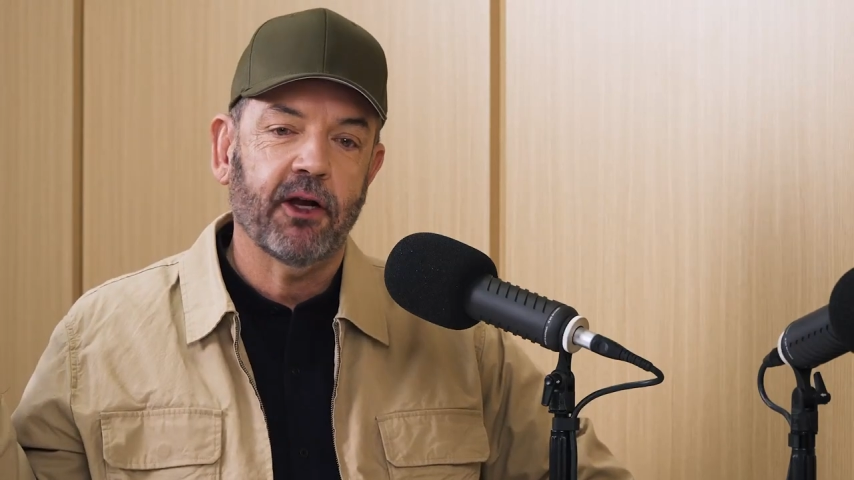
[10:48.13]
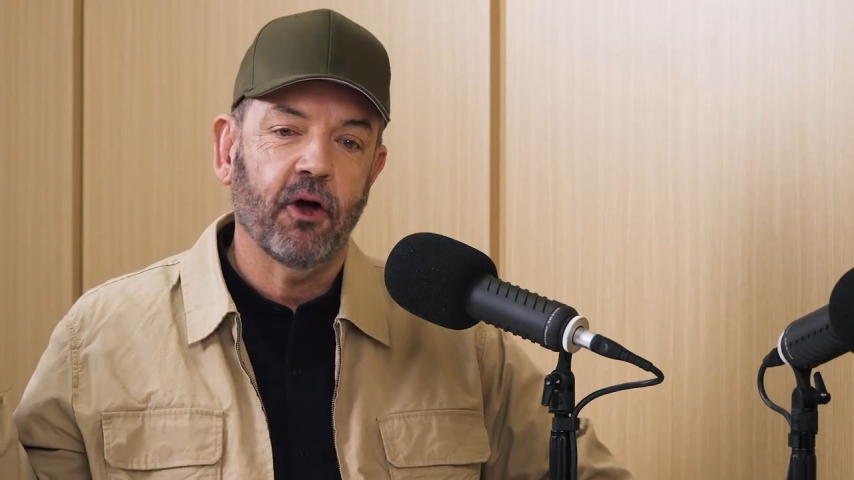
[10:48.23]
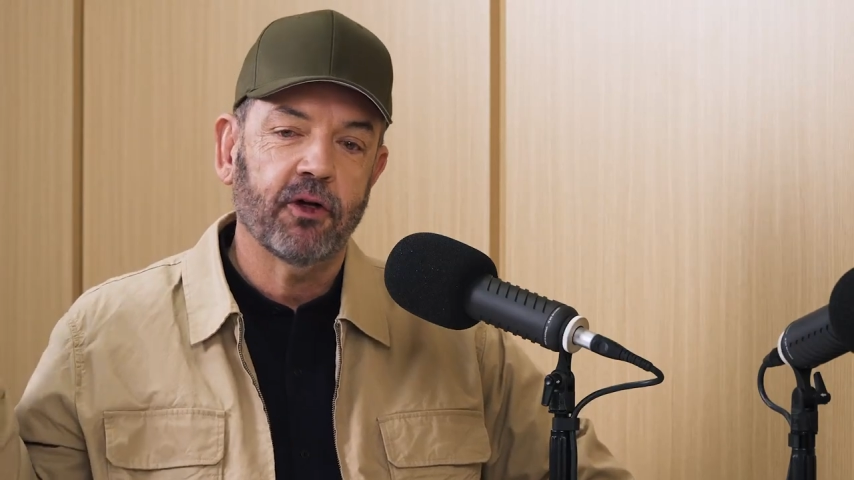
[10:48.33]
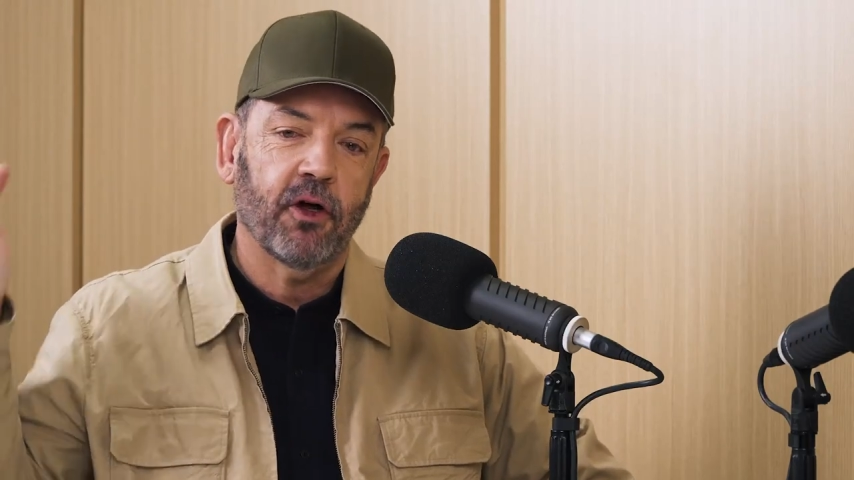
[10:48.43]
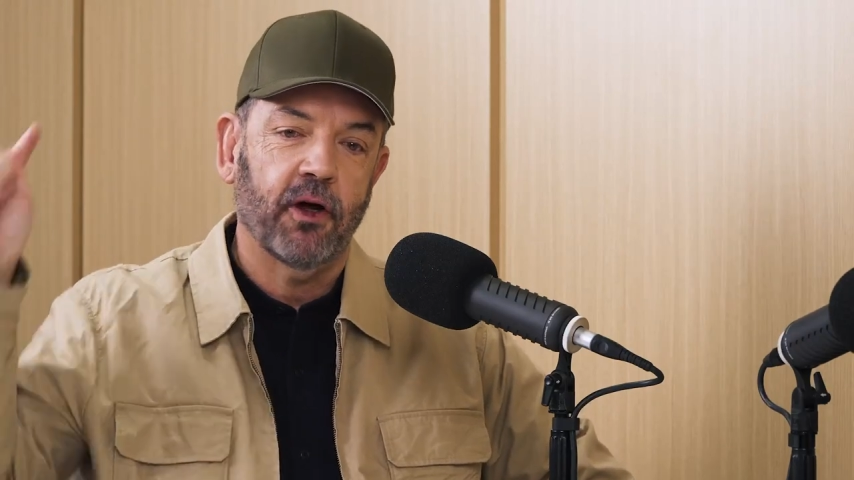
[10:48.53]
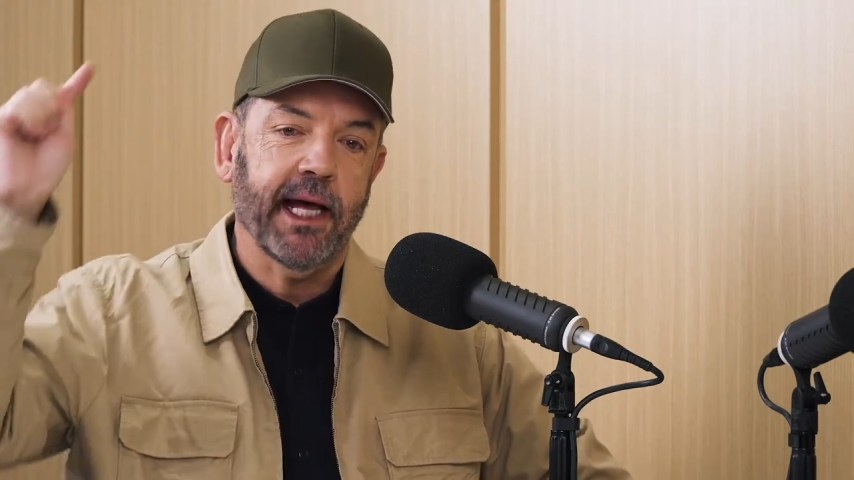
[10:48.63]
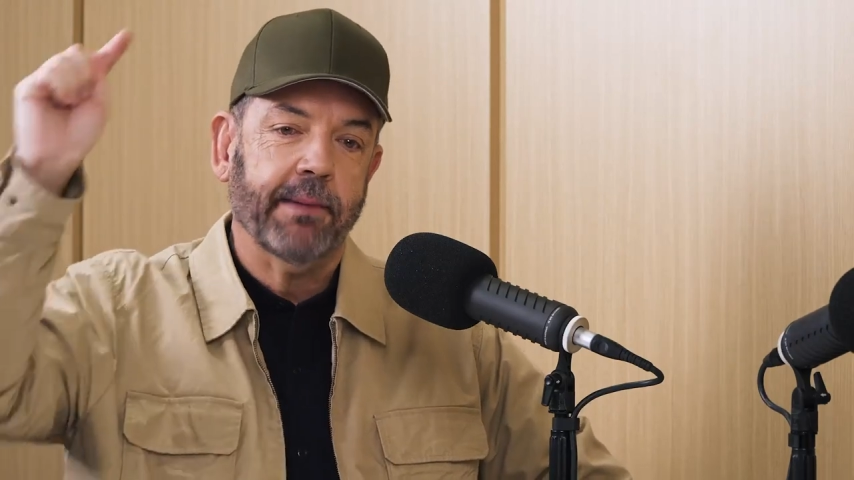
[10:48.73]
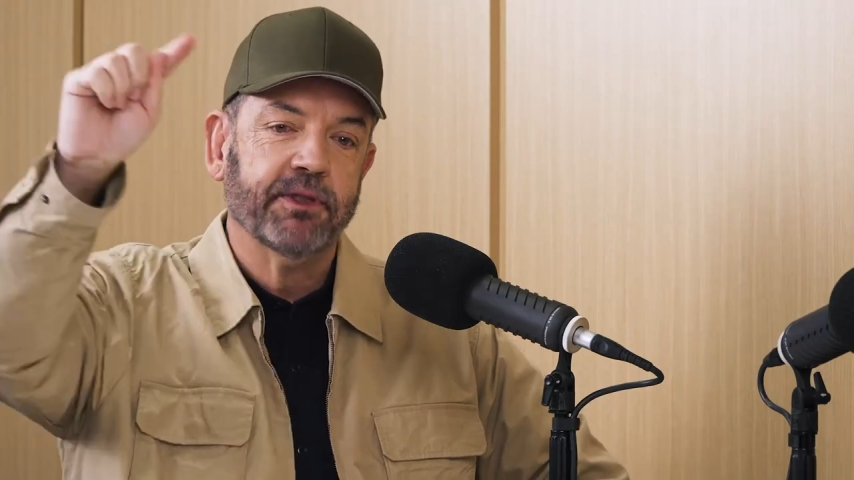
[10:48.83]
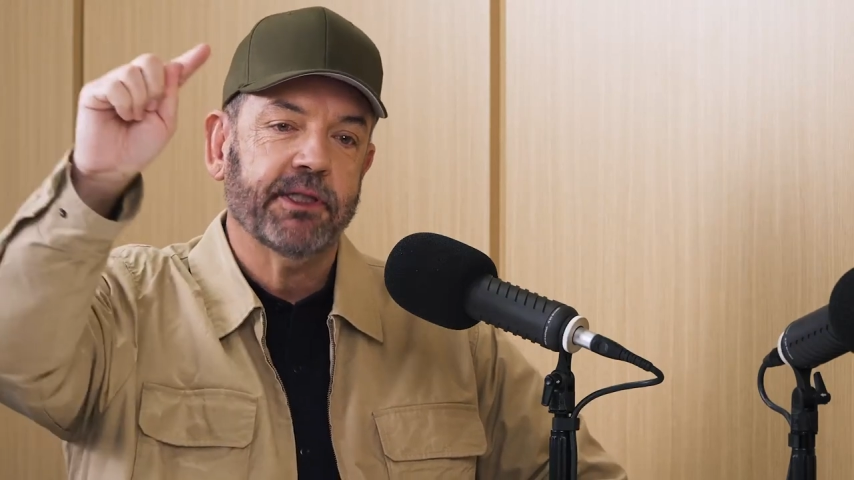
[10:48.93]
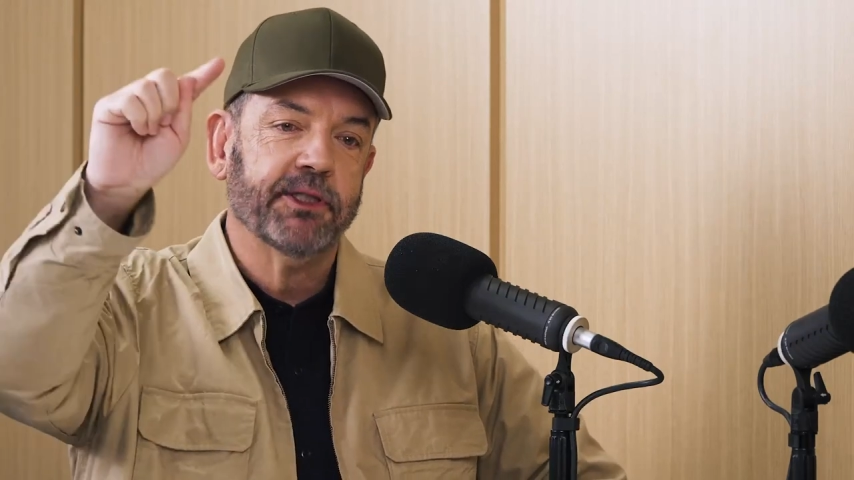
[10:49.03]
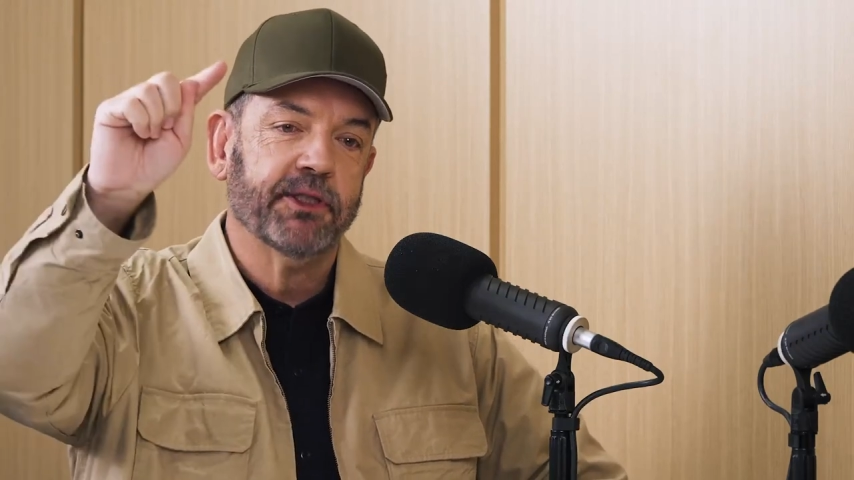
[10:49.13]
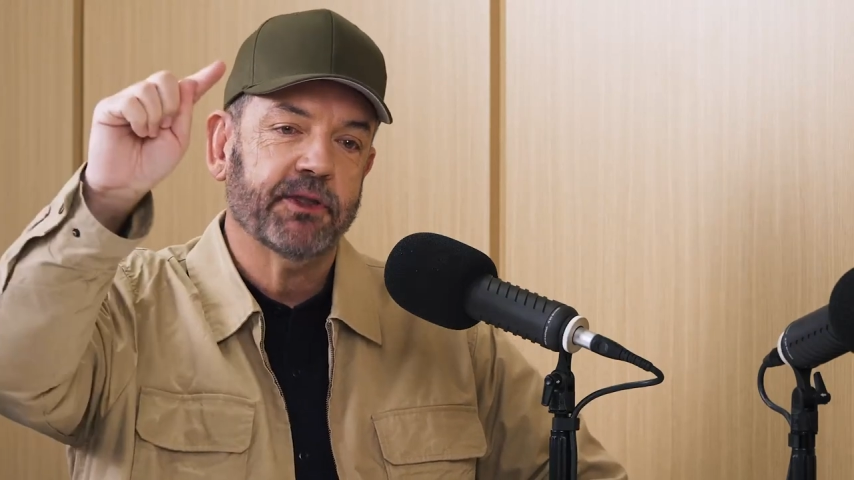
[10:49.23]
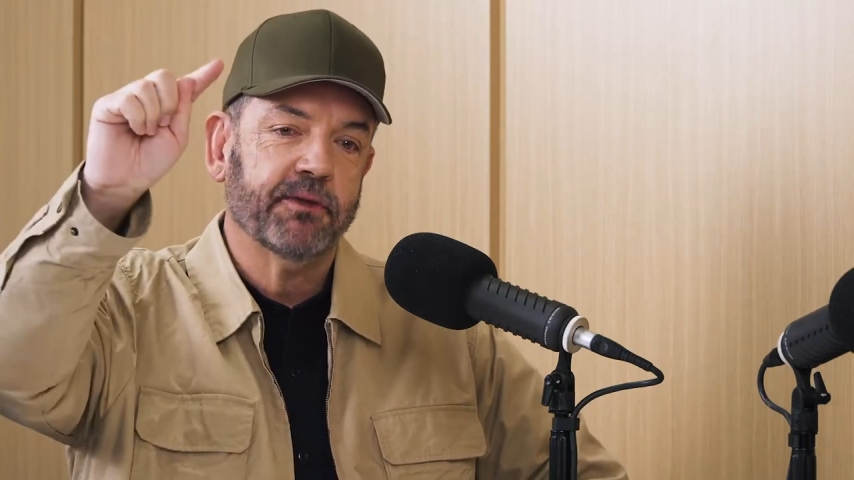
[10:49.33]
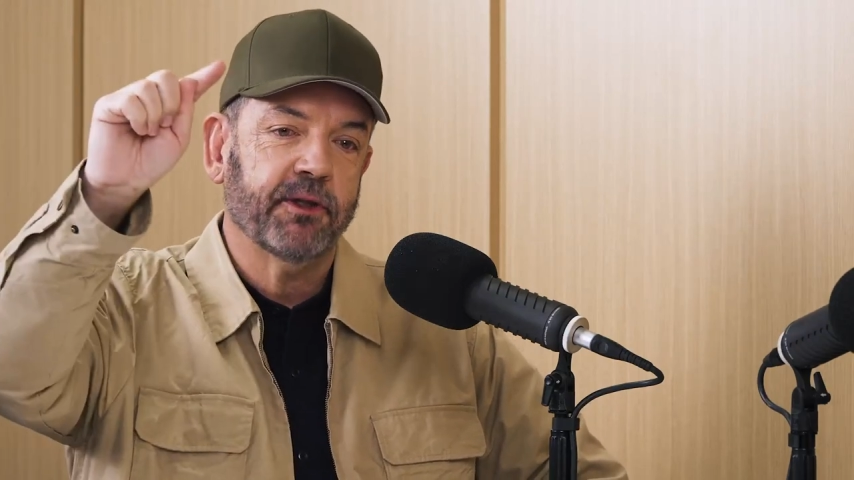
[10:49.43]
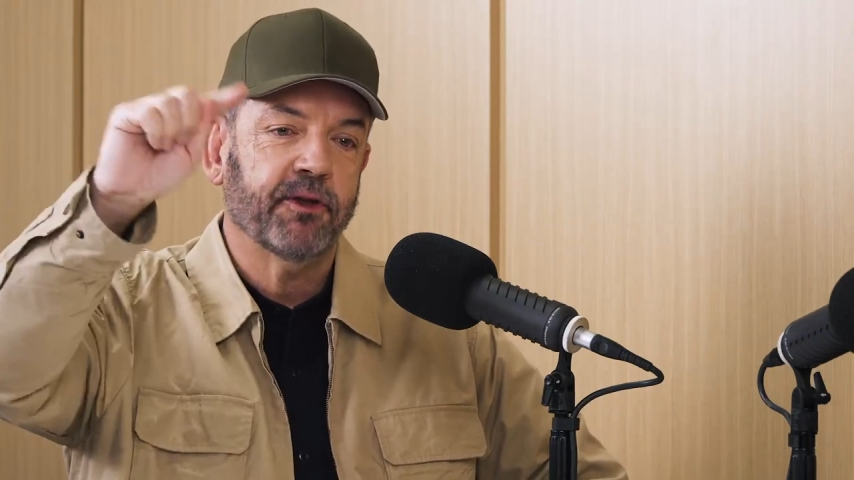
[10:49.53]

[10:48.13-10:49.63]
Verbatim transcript: Hong Kong up to this the,